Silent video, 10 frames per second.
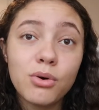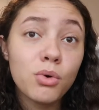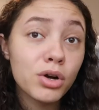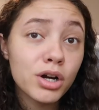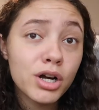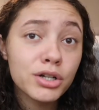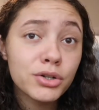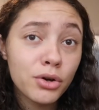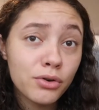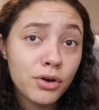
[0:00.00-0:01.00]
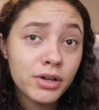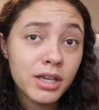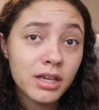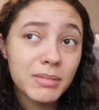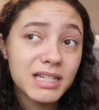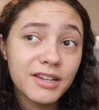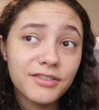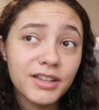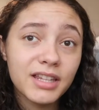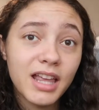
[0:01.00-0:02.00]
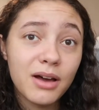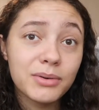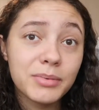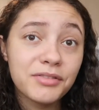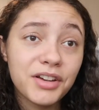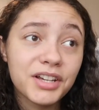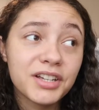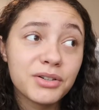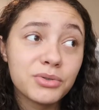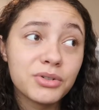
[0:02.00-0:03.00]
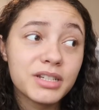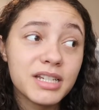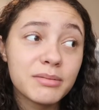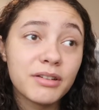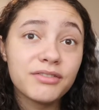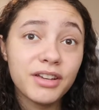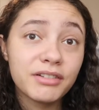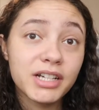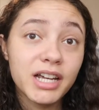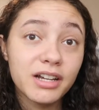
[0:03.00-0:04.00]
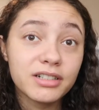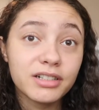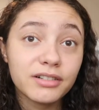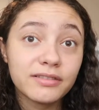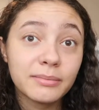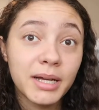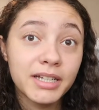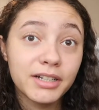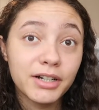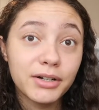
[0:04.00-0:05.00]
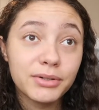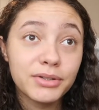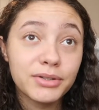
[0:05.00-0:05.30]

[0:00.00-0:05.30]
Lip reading: or Todoroki because I feel like that would be fucking cool because he's my favorite character from My Hero.